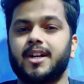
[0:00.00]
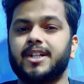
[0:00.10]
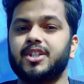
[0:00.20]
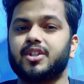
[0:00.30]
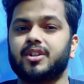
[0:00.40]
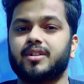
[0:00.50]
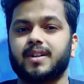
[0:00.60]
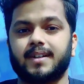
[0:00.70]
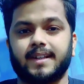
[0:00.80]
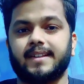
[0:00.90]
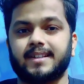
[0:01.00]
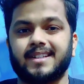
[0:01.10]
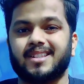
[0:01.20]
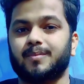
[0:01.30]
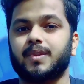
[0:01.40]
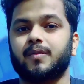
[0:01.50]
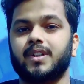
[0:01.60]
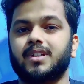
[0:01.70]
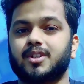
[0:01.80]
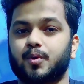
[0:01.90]
teacher discussing something
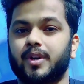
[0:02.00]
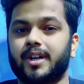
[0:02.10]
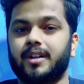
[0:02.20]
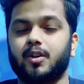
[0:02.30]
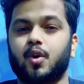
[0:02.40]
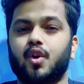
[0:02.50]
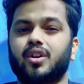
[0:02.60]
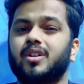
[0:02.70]
with a student, or